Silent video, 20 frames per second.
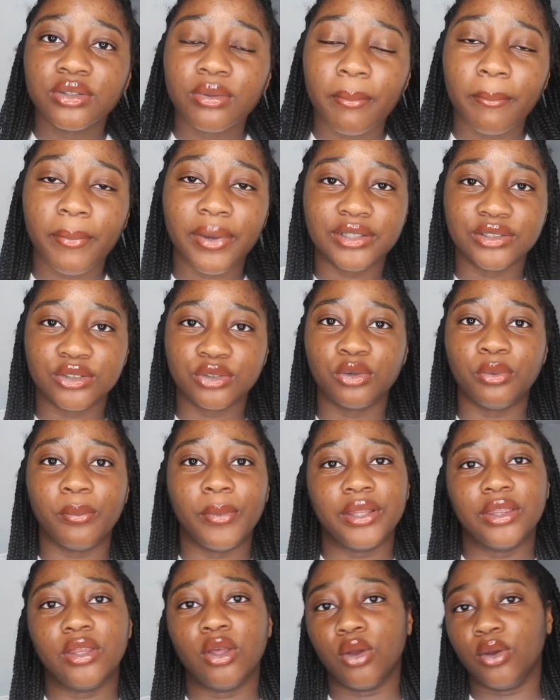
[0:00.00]
My school
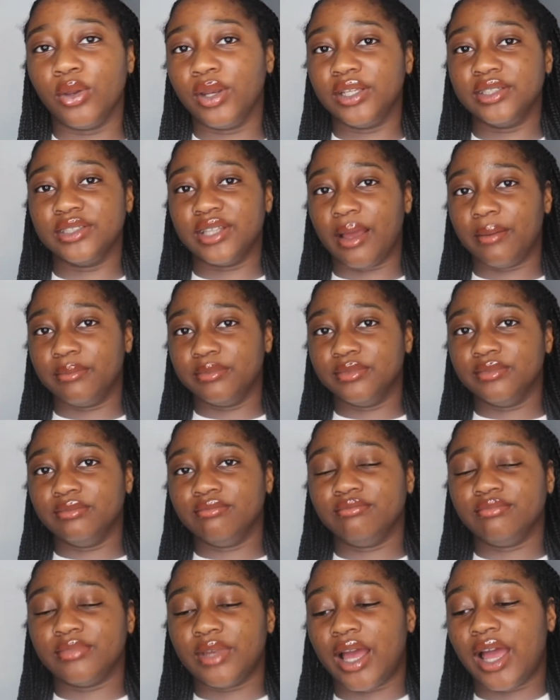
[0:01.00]
made their own exam.
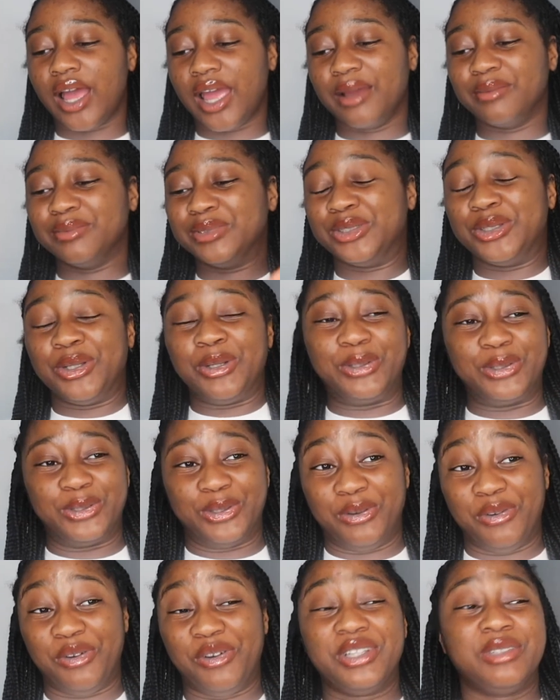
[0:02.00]
I am so
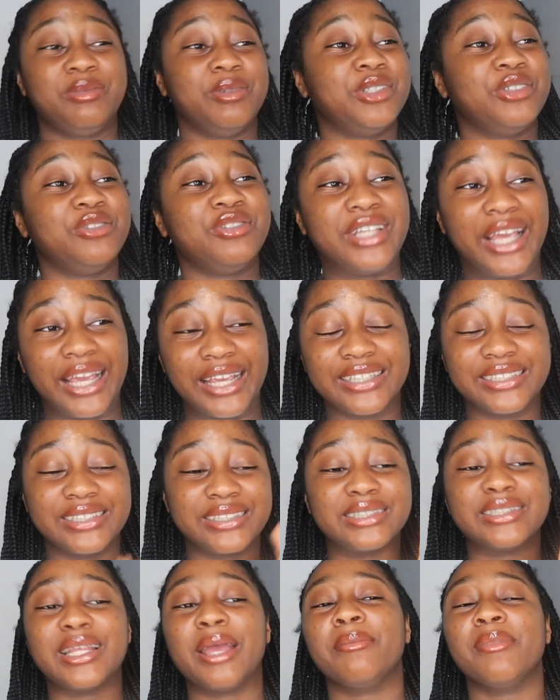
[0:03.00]
sorry, especially for science.
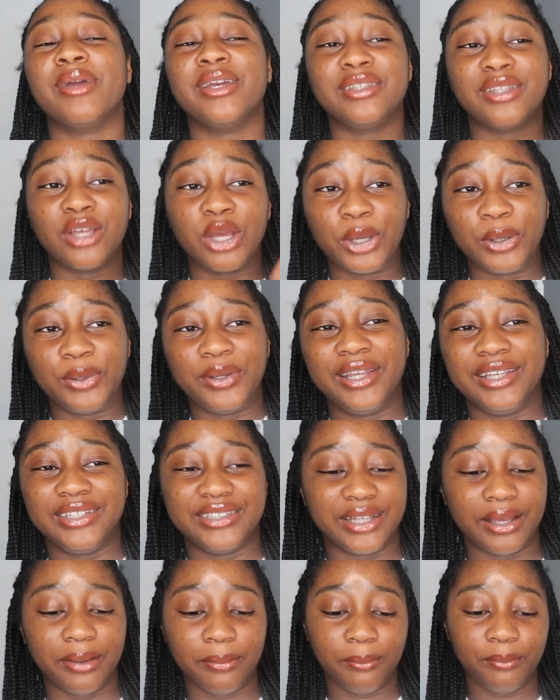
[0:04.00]
They made their own
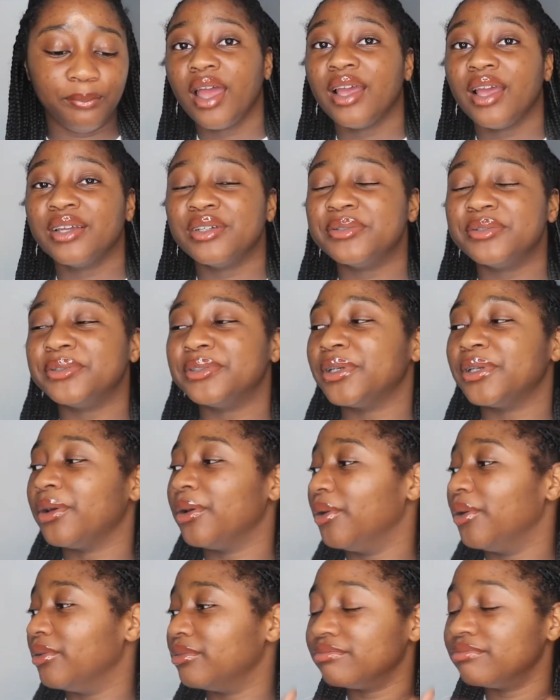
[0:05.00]
exam,
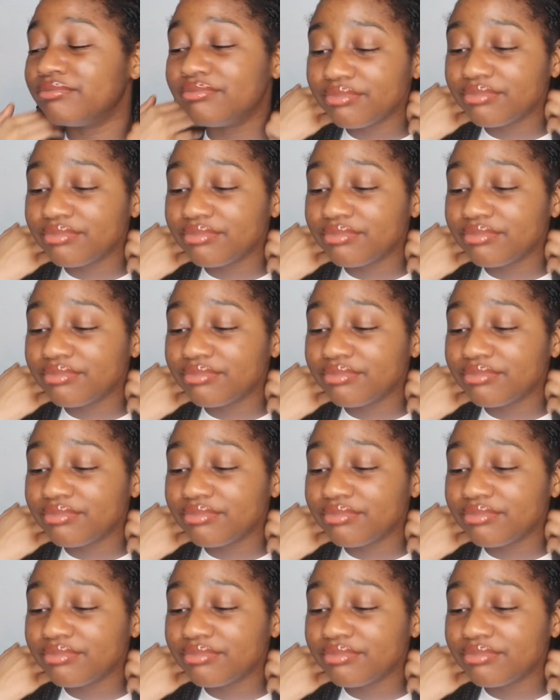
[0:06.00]
so